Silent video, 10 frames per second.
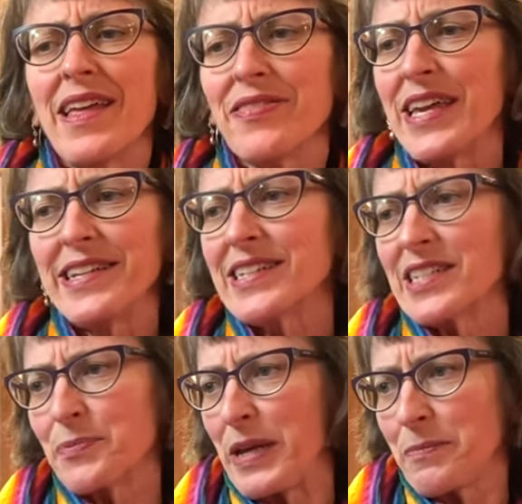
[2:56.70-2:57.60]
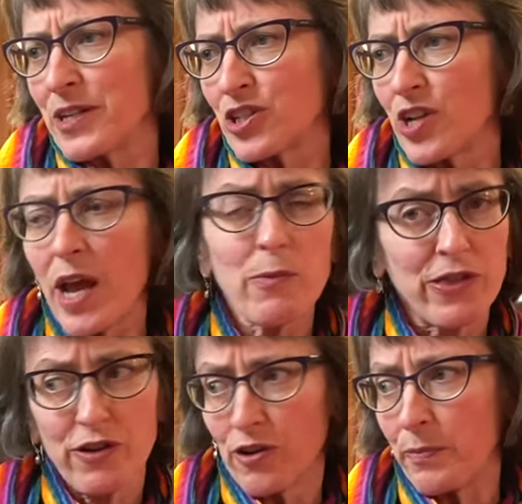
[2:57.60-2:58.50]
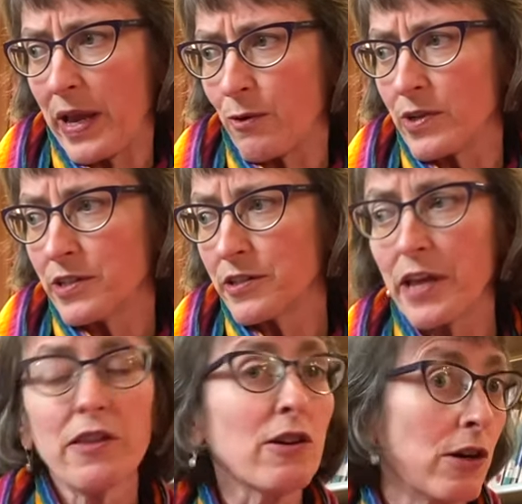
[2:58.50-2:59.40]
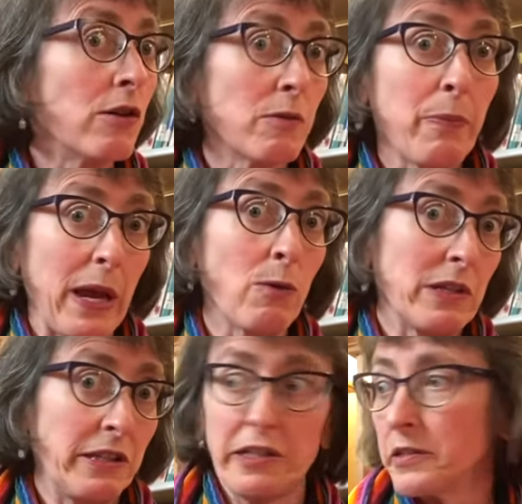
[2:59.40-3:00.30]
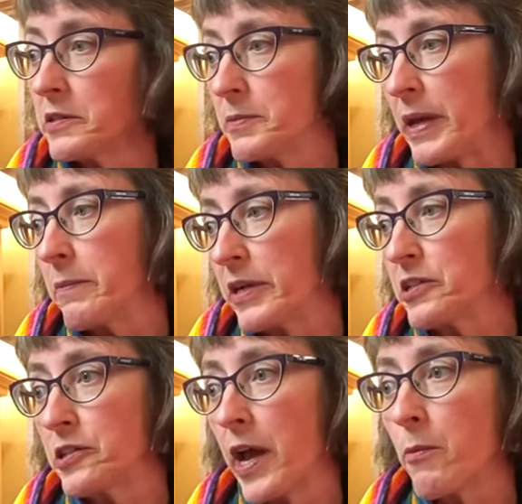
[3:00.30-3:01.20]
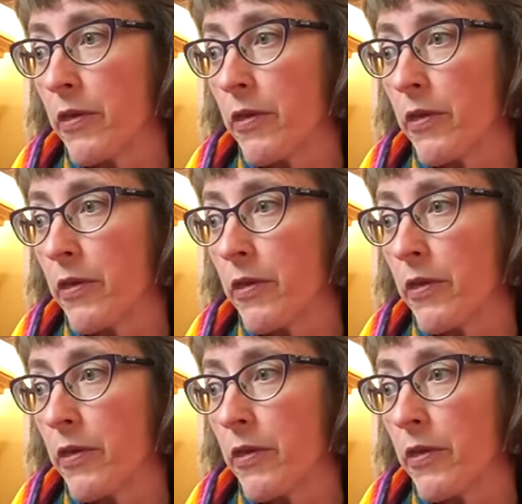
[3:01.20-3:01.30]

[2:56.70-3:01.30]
They didn't spend much time with the girl penguins, and the girl penguins didn't spend much time